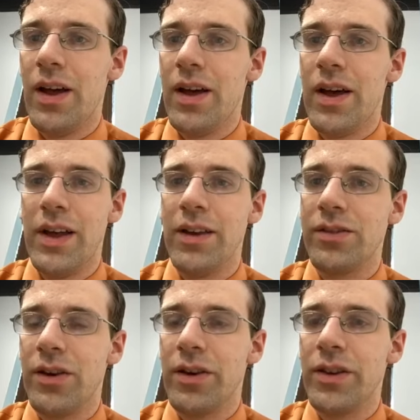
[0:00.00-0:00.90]
any
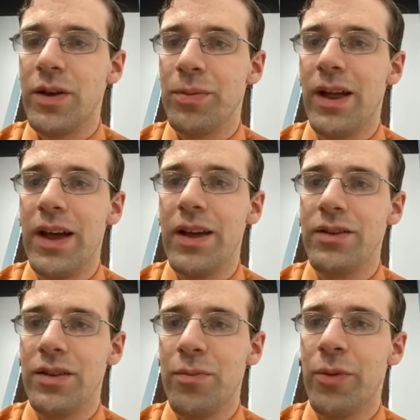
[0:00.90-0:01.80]
song that you play at
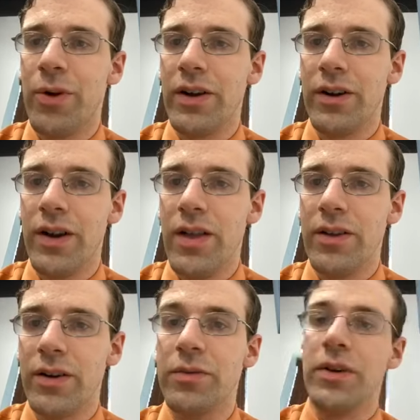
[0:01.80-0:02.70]
some point or
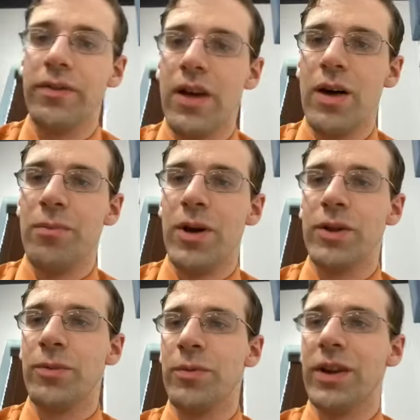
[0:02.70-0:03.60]
another, if not
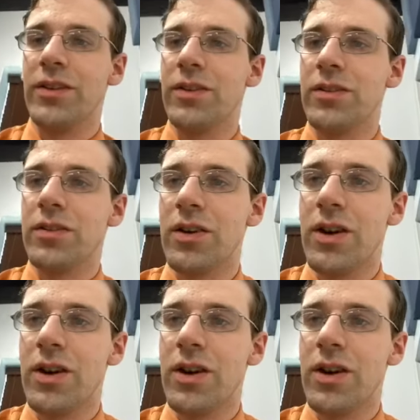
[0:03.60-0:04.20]
multiple places.